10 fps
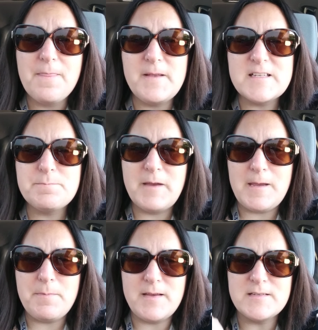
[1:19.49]
These
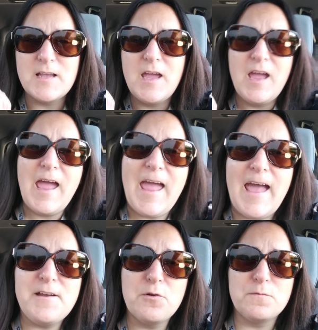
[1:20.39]
babies
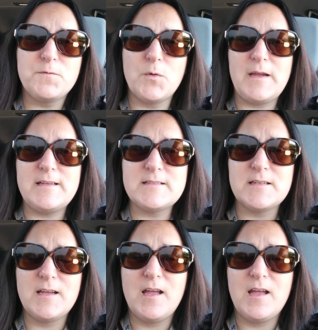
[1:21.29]
had no voice.